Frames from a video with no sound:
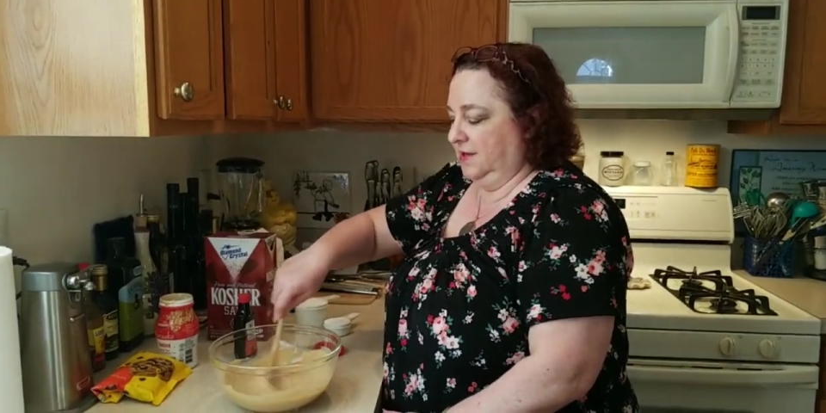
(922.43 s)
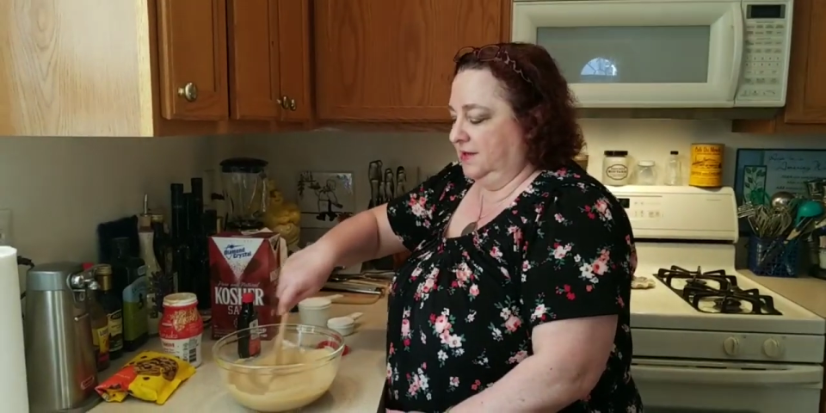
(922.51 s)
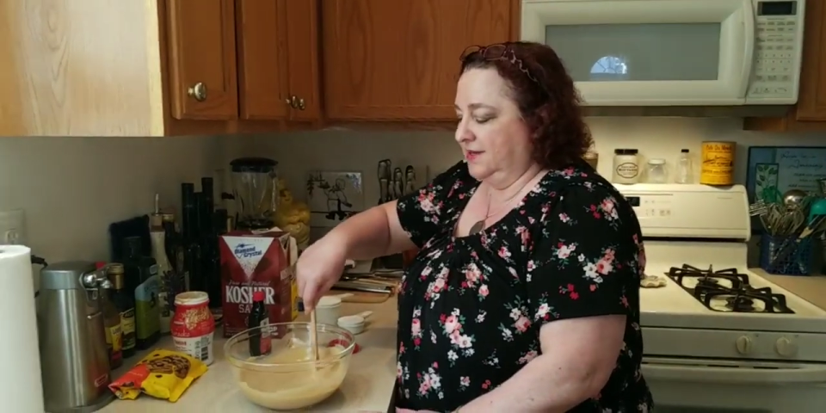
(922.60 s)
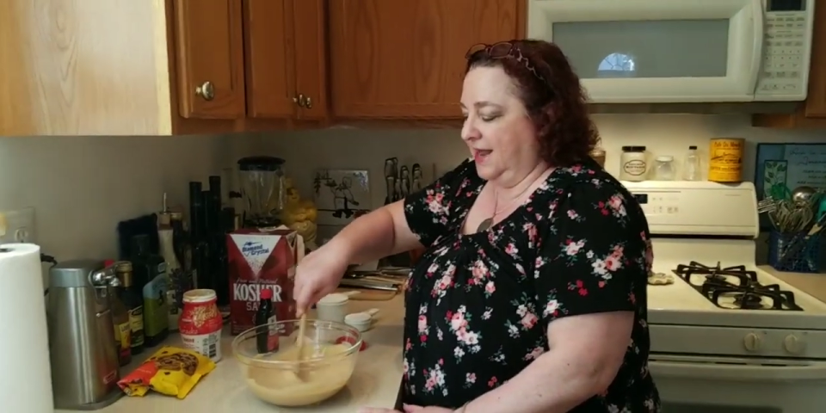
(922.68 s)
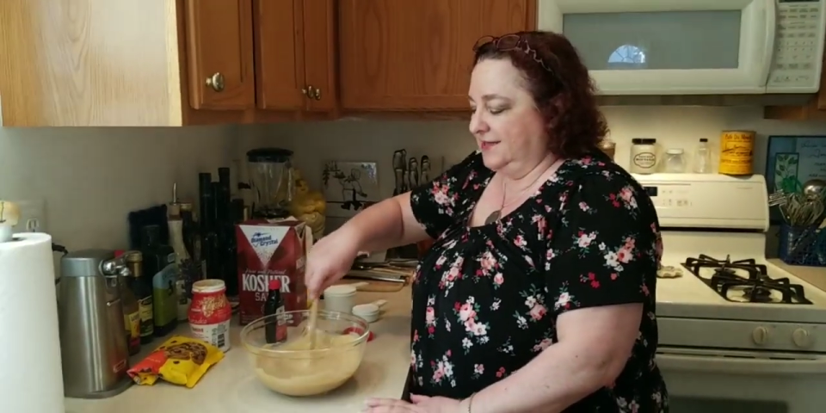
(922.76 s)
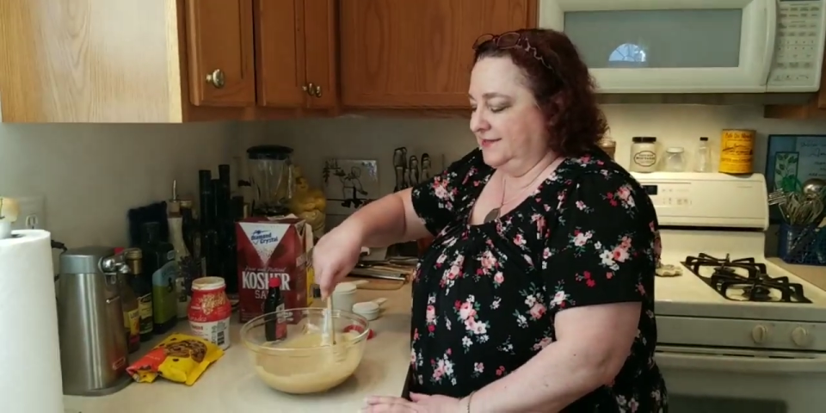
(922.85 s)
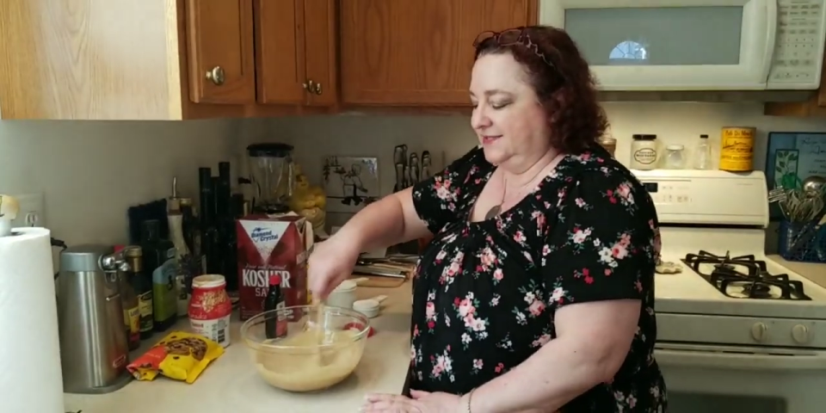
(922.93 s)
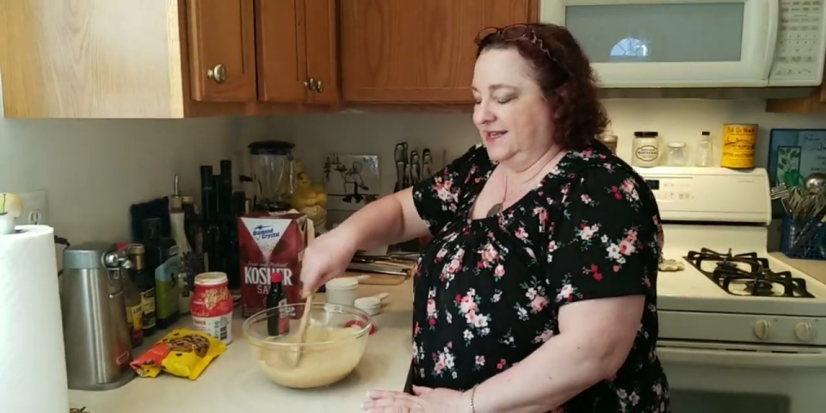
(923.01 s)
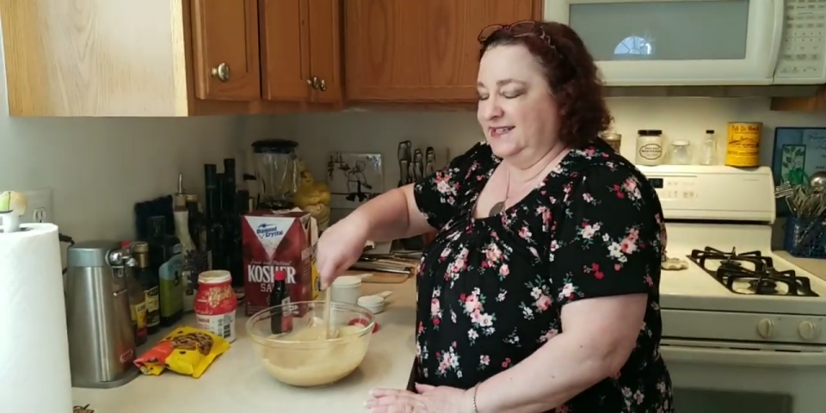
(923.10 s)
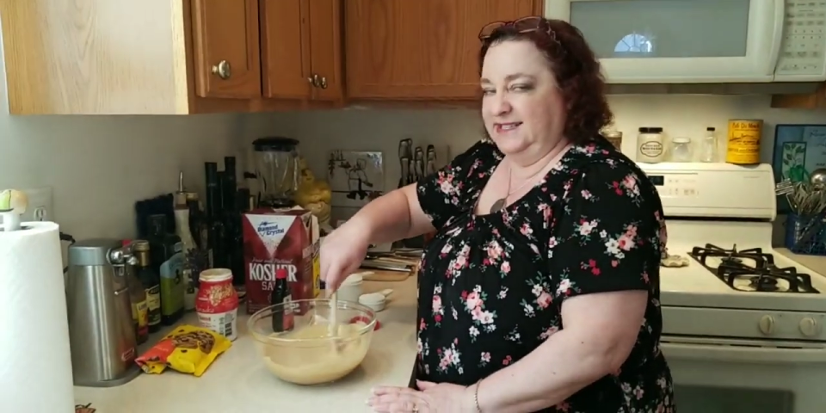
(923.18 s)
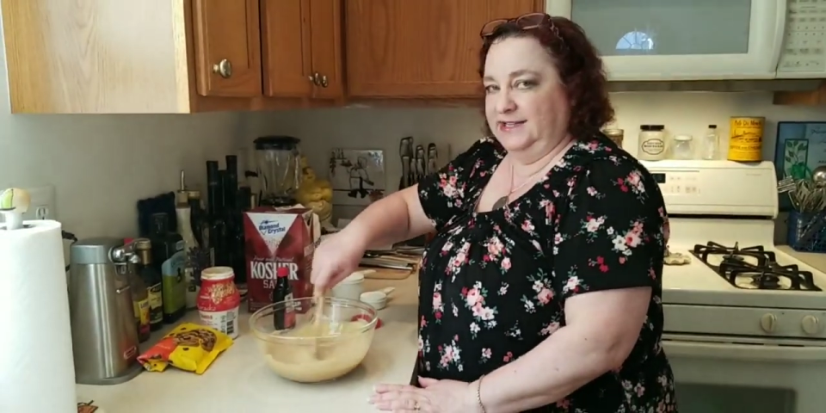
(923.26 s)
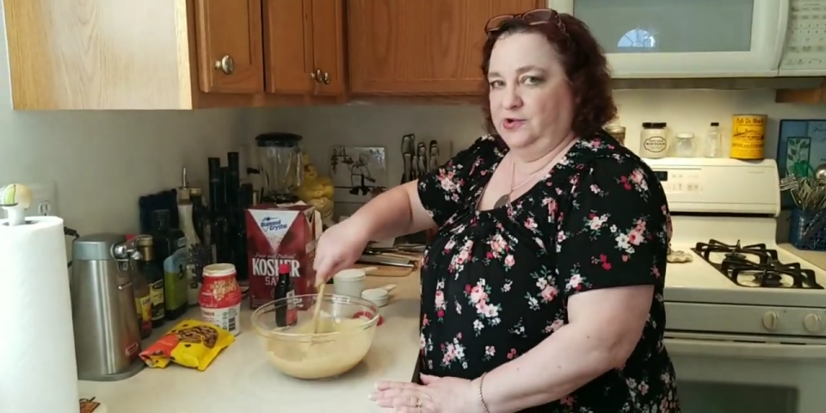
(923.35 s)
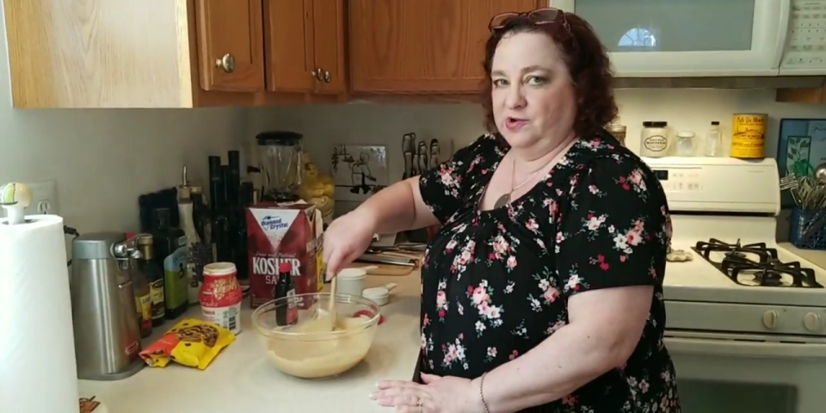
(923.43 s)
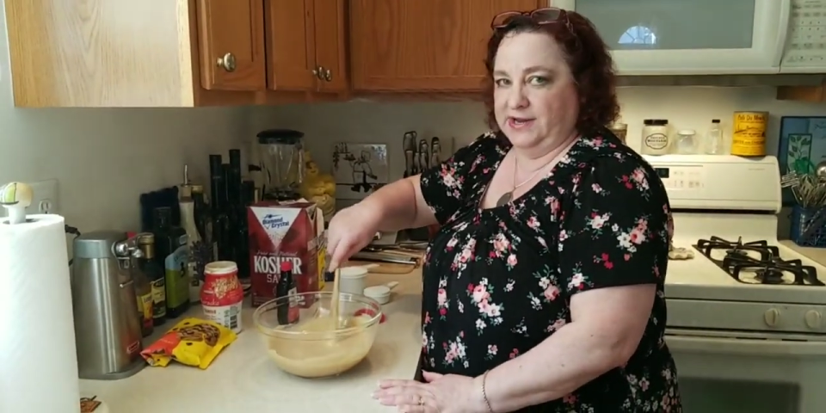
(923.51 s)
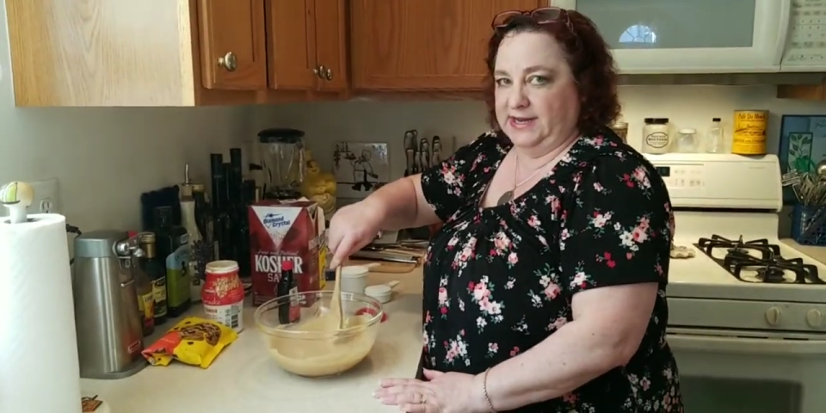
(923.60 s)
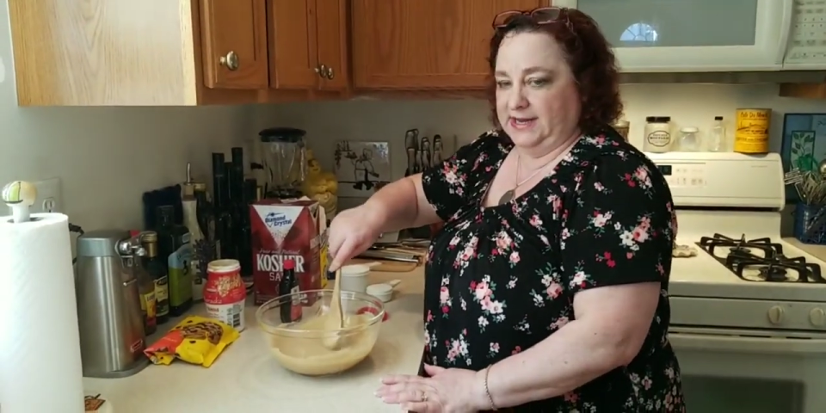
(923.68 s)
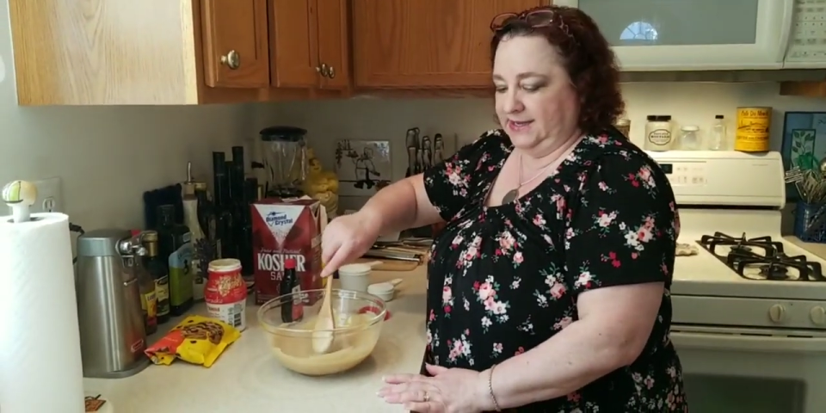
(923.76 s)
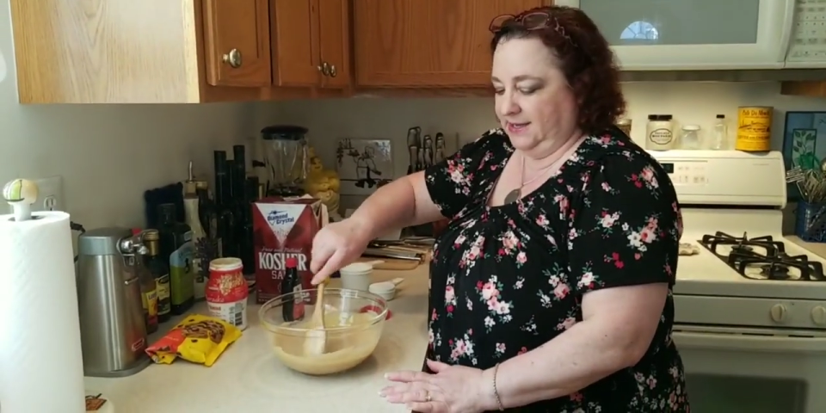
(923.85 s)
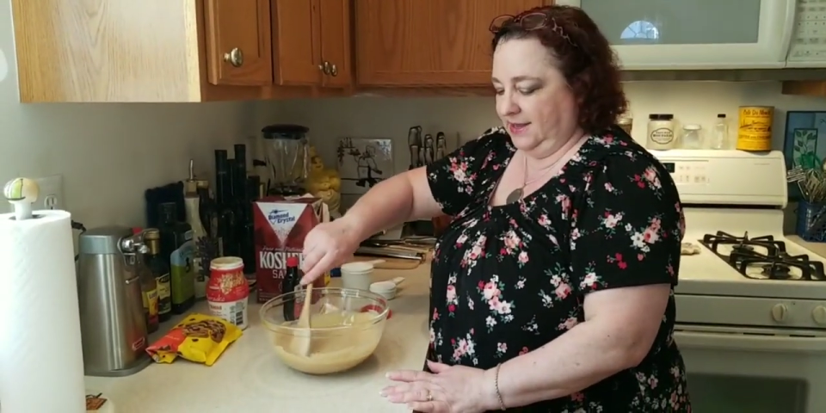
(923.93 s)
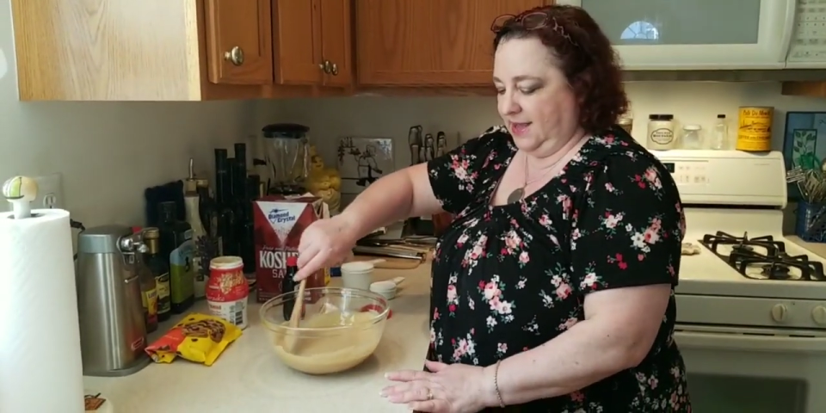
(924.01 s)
not sandy gritty,